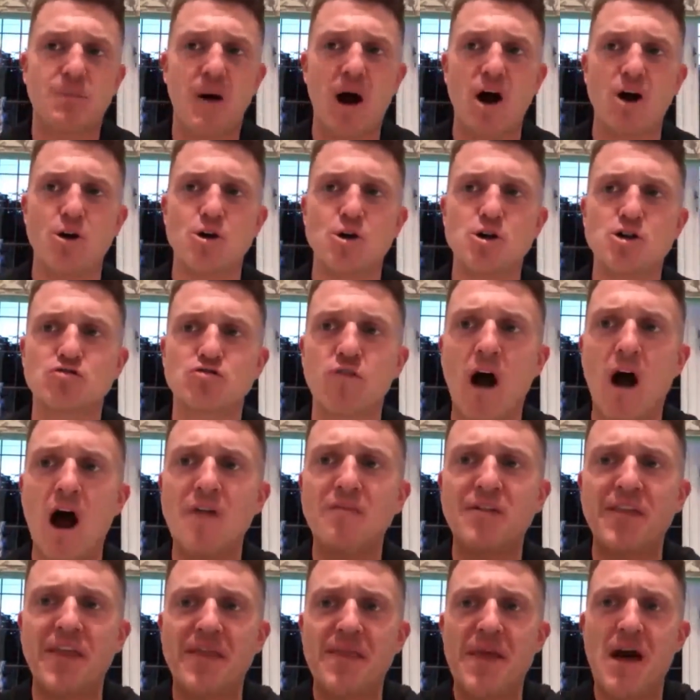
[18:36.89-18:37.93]

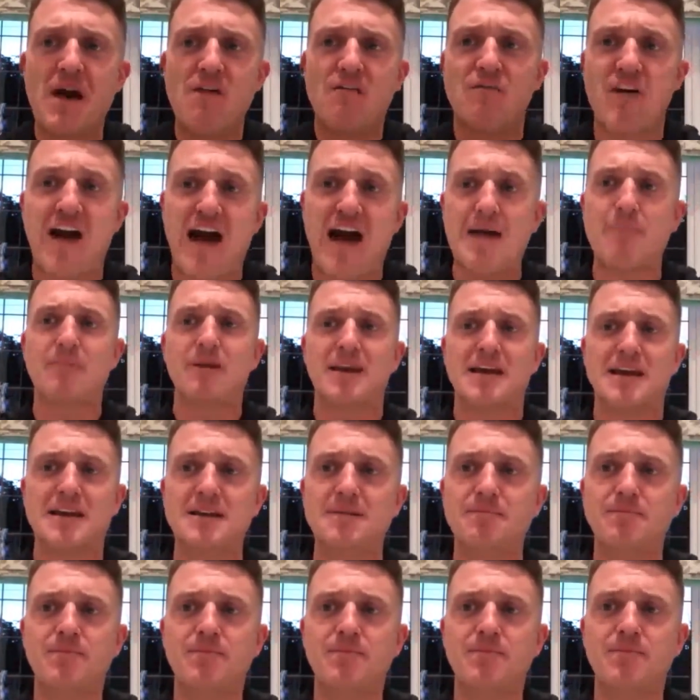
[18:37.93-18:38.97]
exposed, rather than their
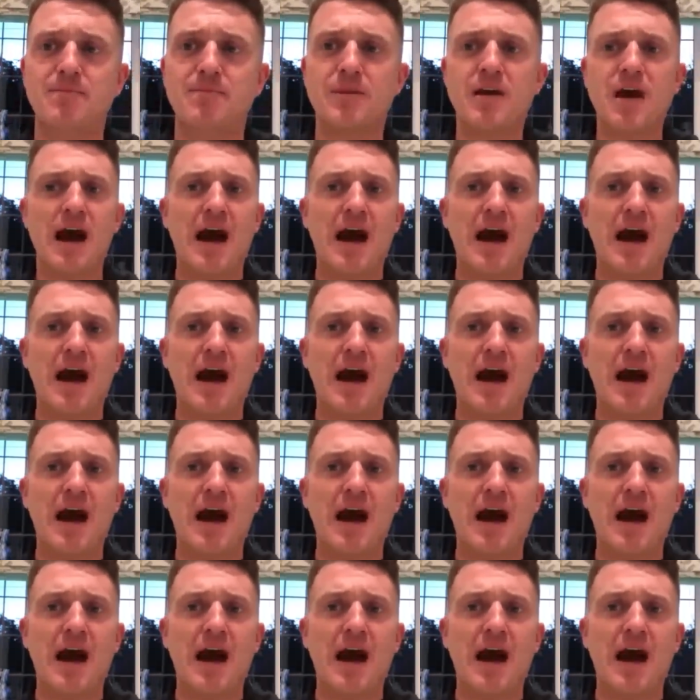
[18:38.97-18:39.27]
family